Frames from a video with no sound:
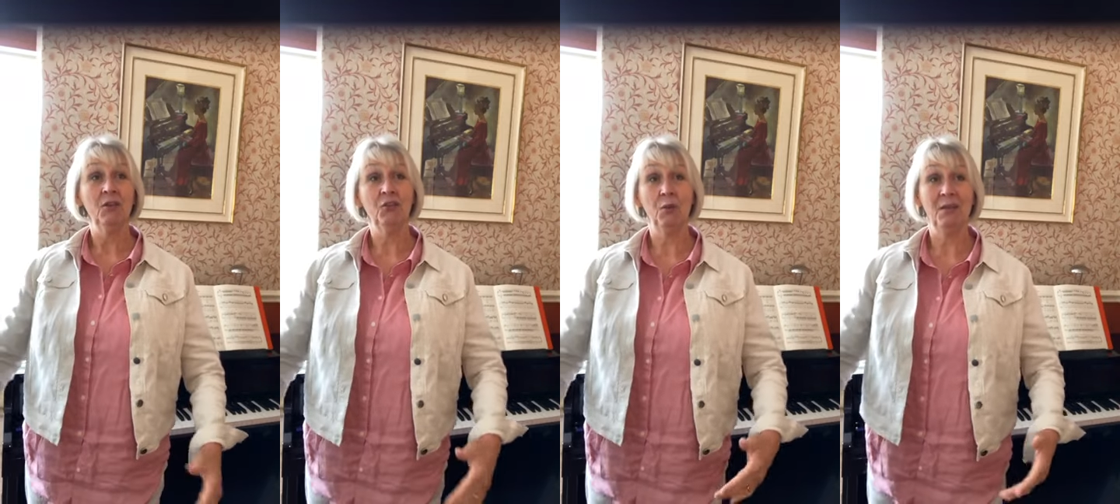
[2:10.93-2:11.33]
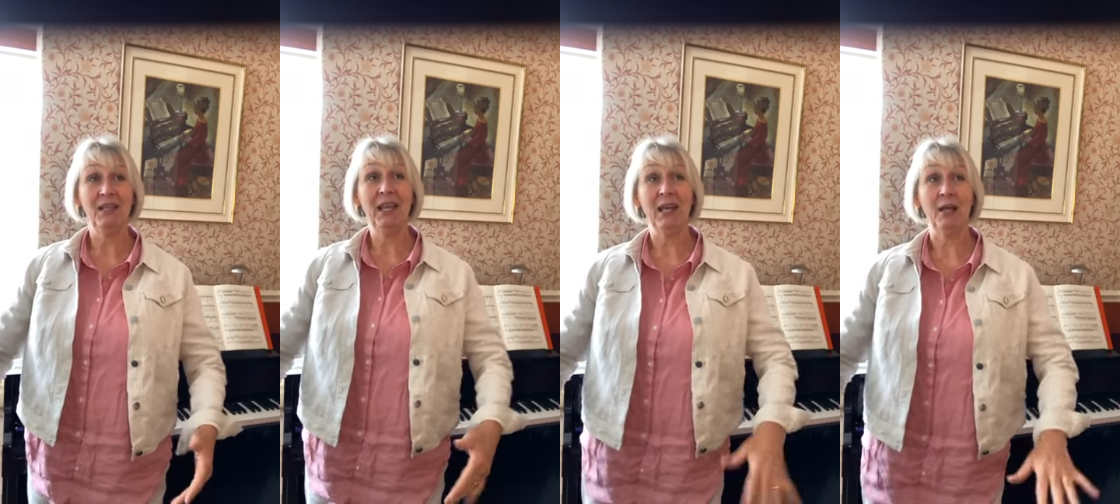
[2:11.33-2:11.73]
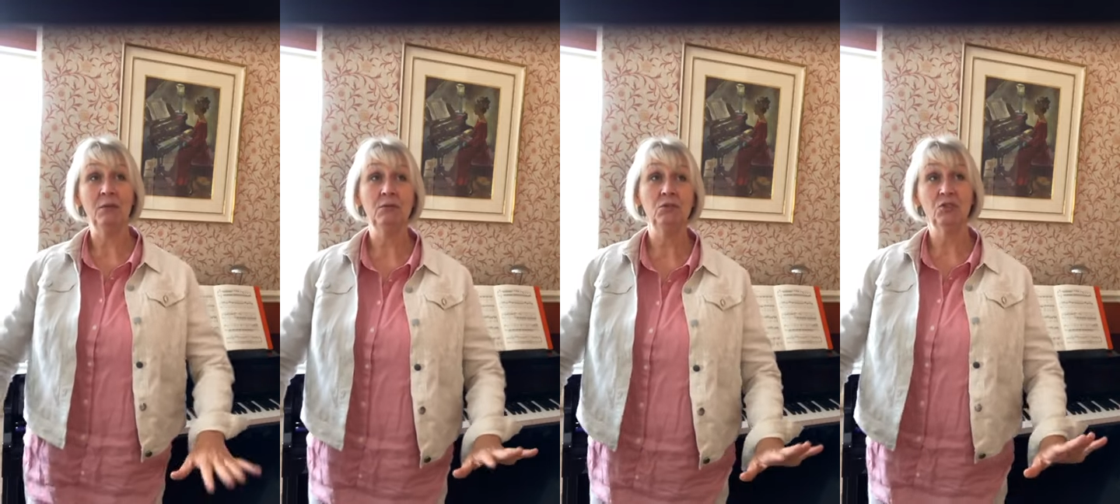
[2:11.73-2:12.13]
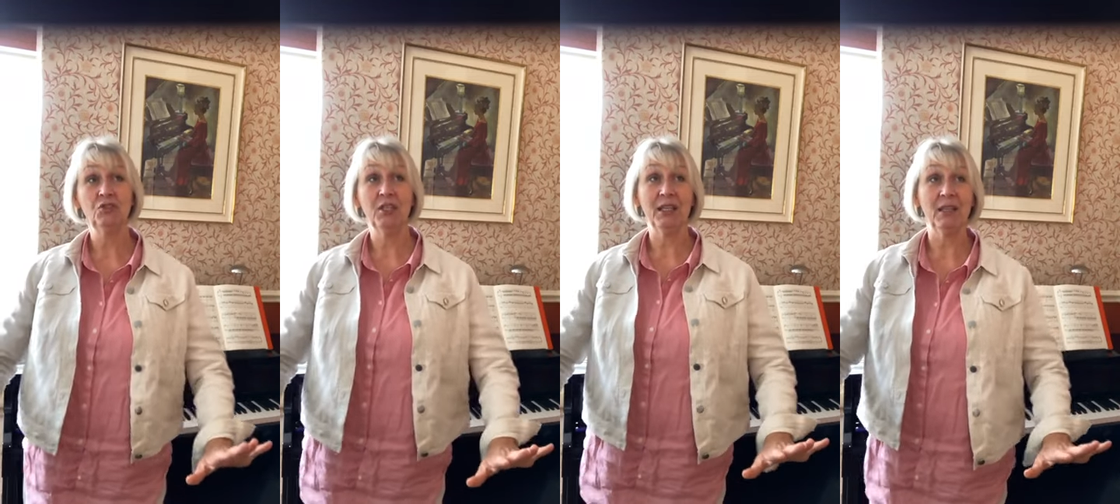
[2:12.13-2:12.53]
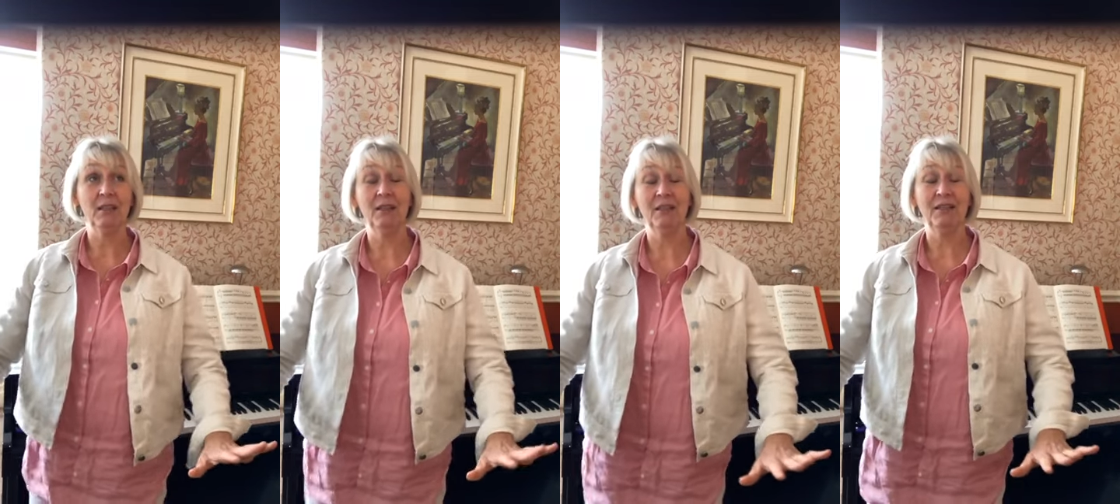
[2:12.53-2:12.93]
So now, just check
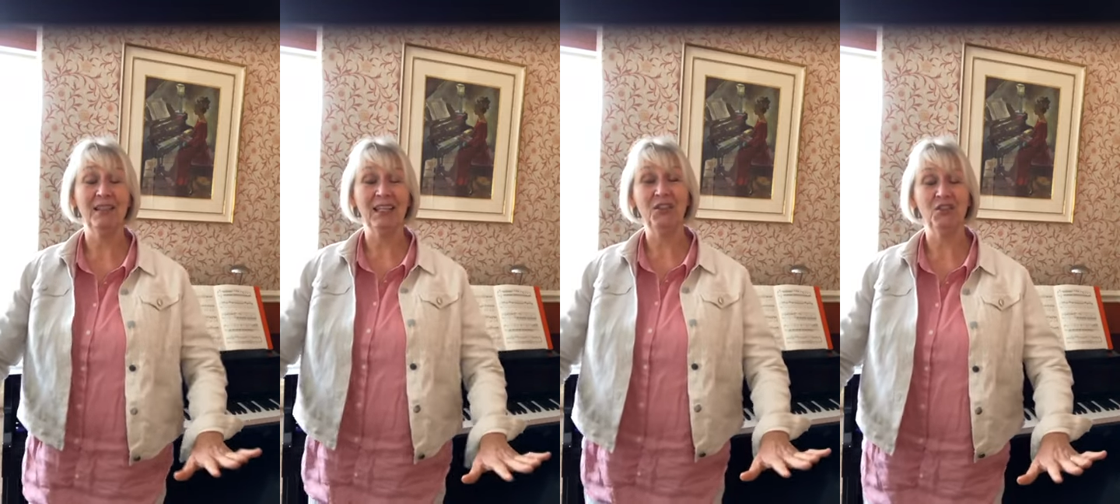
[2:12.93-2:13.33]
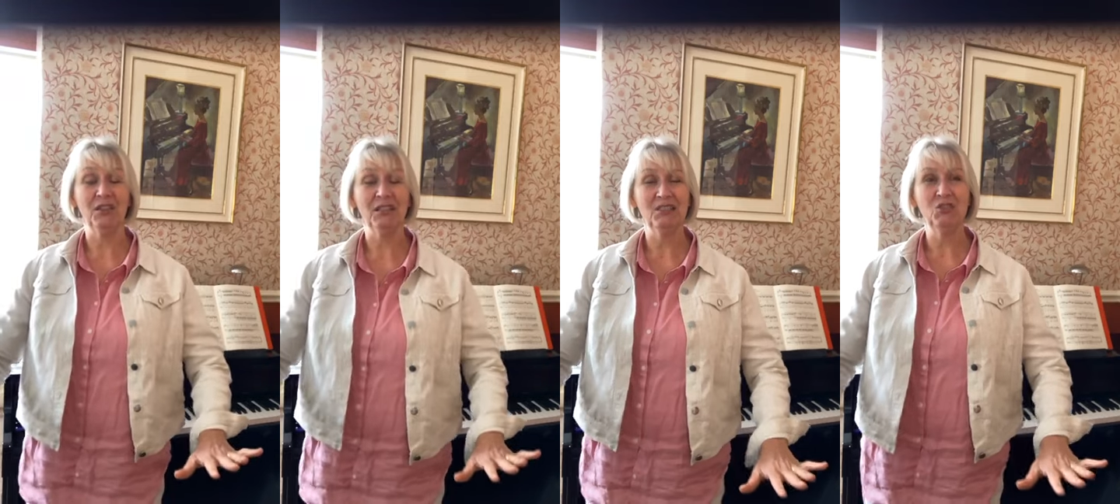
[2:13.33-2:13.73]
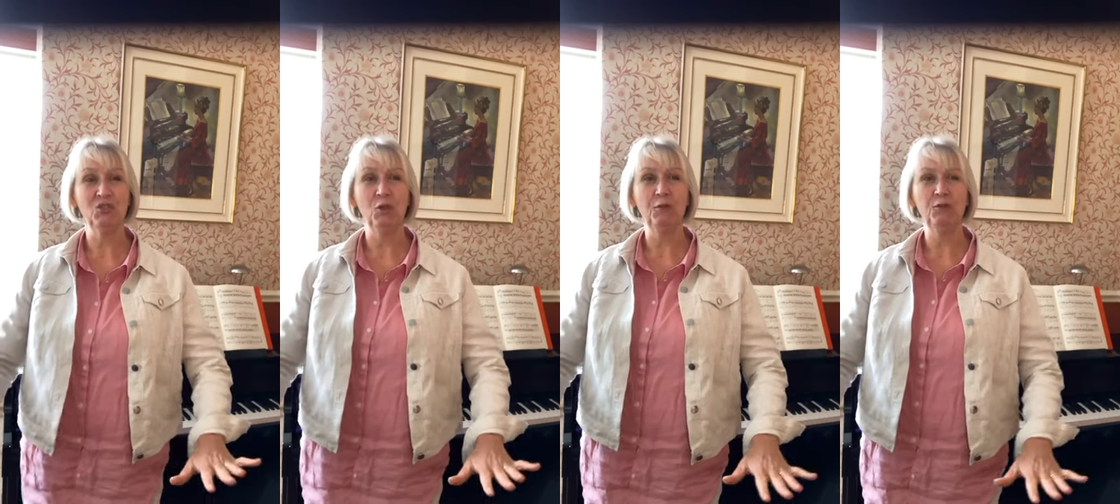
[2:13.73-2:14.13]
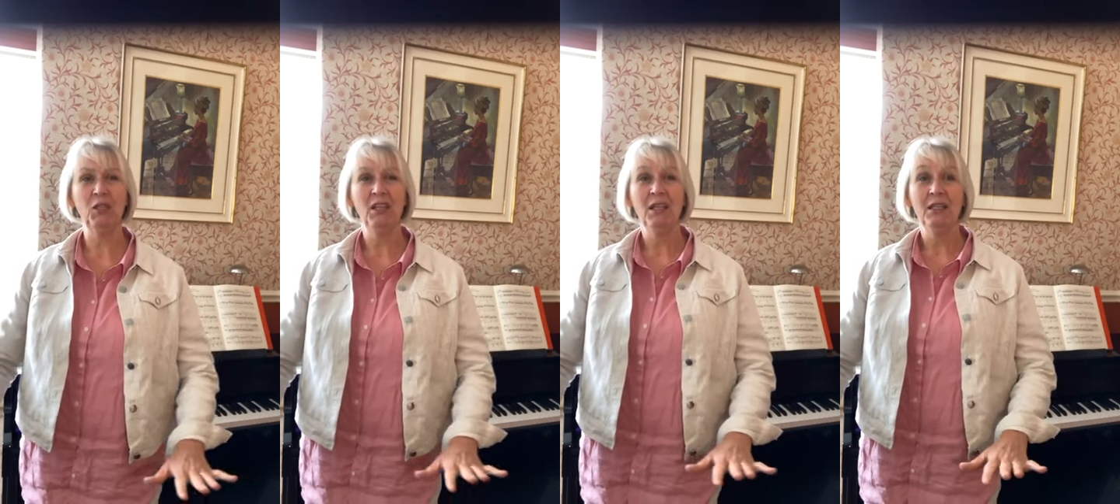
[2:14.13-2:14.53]
your knees are nice and soft.